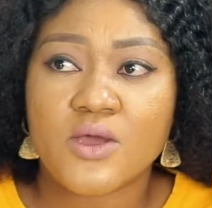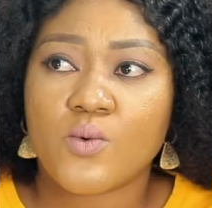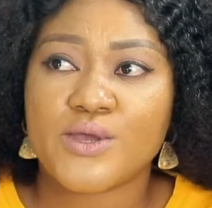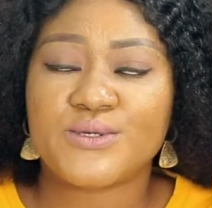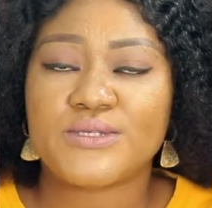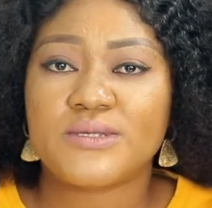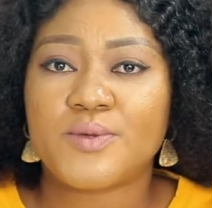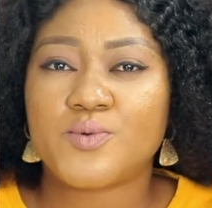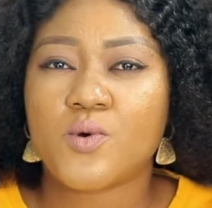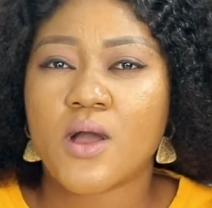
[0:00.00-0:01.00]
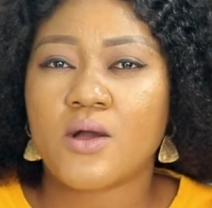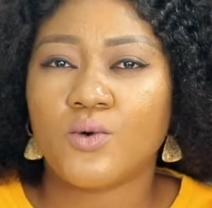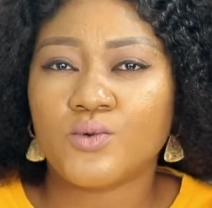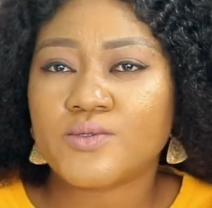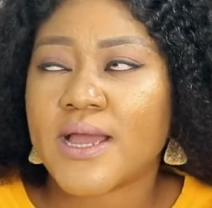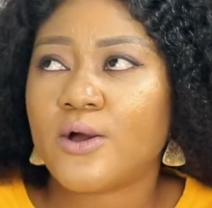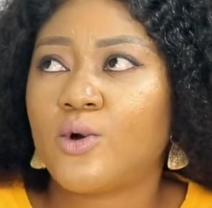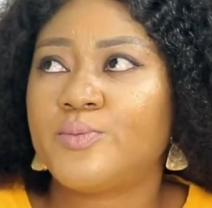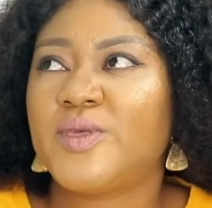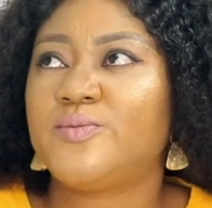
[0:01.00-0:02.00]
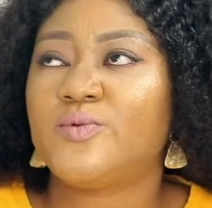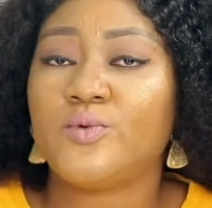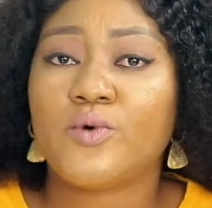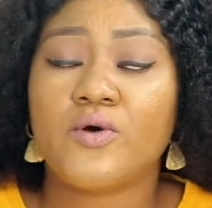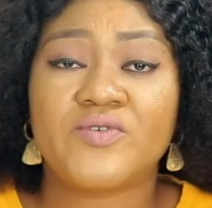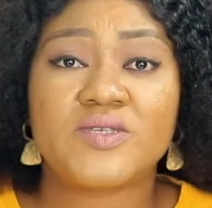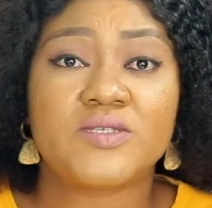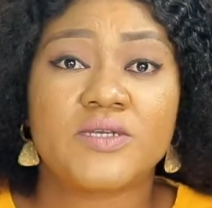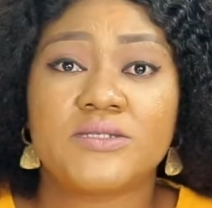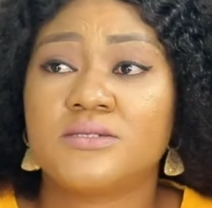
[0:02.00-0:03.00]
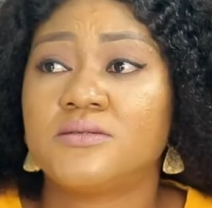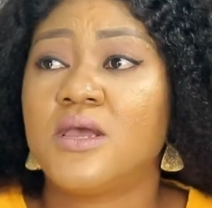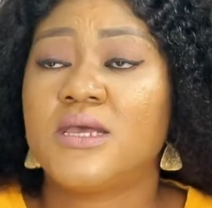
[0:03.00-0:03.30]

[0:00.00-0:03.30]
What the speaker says: when you see people who are older or people of a certain